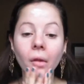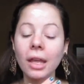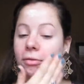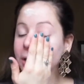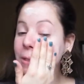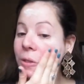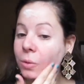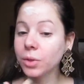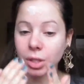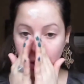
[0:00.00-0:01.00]
If I
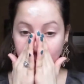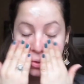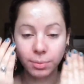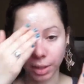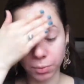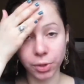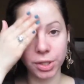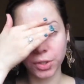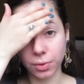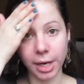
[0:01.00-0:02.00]
don't use my
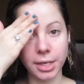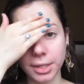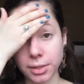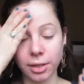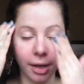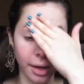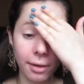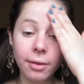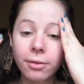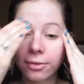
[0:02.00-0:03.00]
moisturizer, I
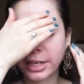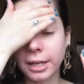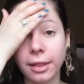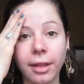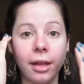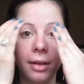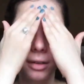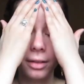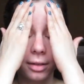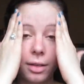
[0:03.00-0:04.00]
find that
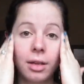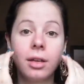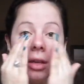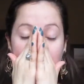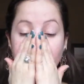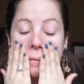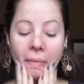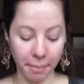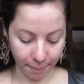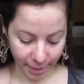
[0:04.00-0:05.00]

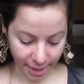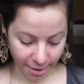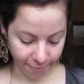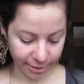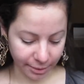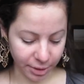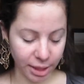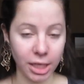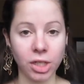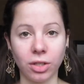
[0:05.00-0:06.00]
my
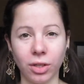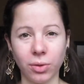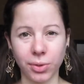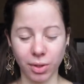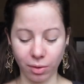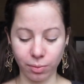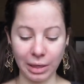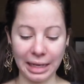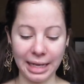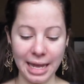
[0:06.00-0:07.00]
foundation goes on
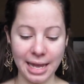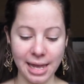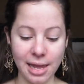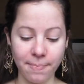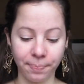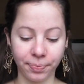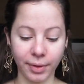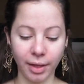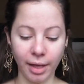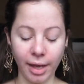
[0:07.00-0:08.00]
really cakey,
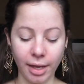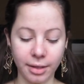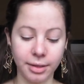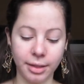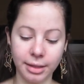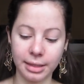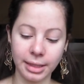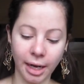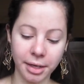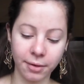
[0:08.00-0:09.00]
and this is
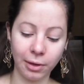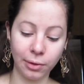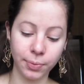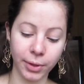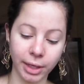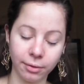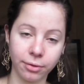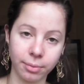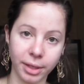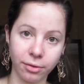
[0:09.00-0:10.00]
kind of a lubricant
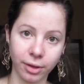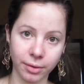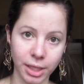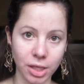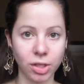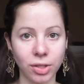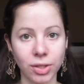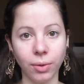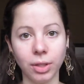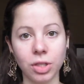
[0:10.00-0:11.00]
for my foundation,
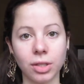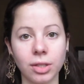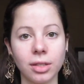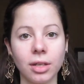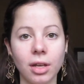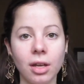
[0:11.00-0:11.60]
so it just